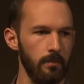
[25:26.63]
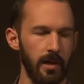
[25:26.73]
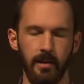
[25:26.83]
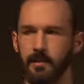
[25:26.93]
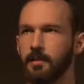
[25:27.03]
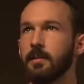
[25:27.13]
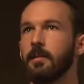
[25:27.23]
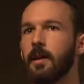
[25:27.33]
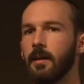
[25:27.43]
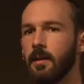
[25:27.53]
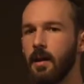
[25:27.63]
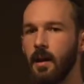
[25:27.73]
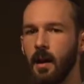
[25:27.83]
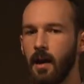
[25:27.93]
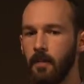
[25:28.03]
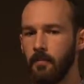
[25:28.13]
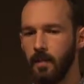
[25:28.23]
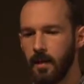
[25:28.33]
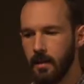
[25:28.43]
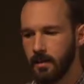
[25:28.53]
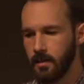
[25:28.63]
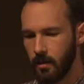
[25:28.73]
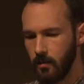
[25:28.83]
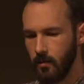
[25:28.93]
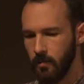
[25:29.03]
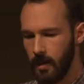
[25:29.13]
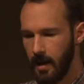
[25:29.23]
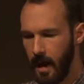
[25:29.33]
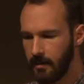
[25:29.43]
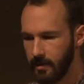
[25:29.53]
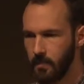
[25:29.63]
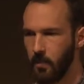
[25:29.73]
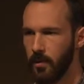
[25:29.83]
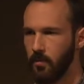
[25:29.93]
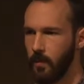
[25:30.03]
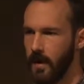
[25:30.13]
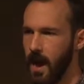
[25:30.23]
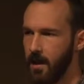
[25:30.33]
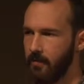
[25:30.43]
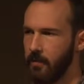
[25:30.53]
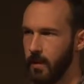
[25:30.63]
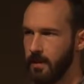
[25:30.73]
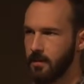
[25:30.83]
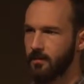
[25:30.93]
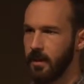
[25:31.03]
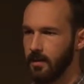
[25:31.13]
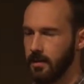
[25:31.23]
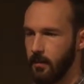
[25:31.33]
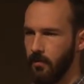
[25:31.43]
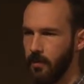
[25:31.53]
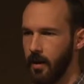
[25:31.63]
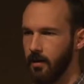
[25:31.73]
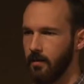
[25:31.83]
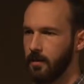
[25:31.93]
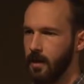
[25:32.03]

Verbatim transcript: Pre-Essex, okay. Um, so at this point, we have the paste config in a separate file,